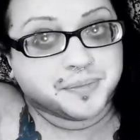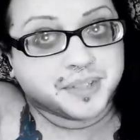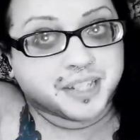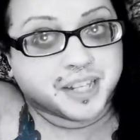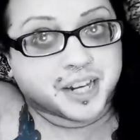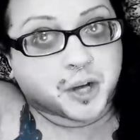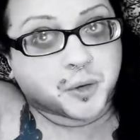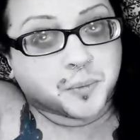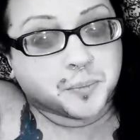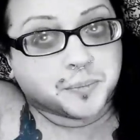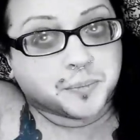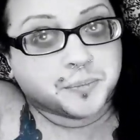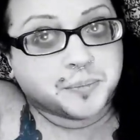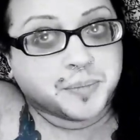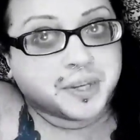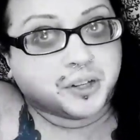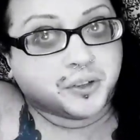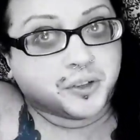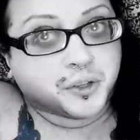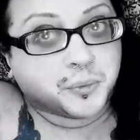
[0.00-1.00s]
you know,
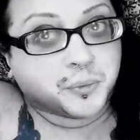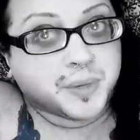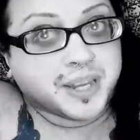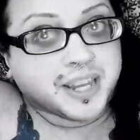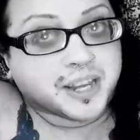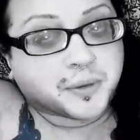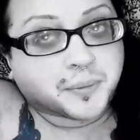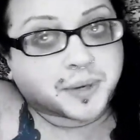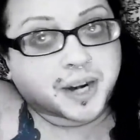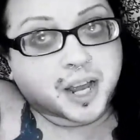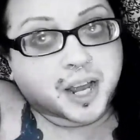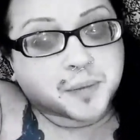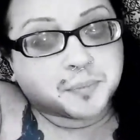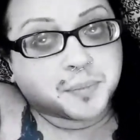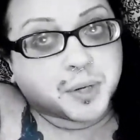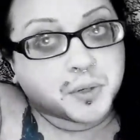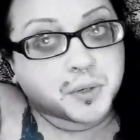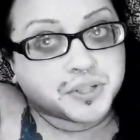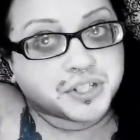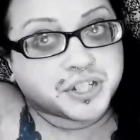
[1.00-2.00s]
middle of the week when I
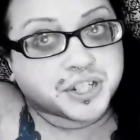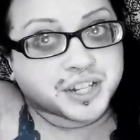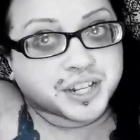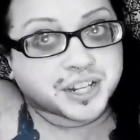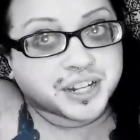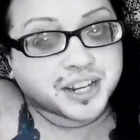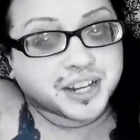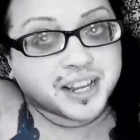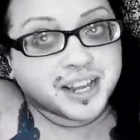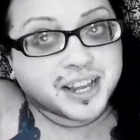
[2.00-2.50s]
posted it.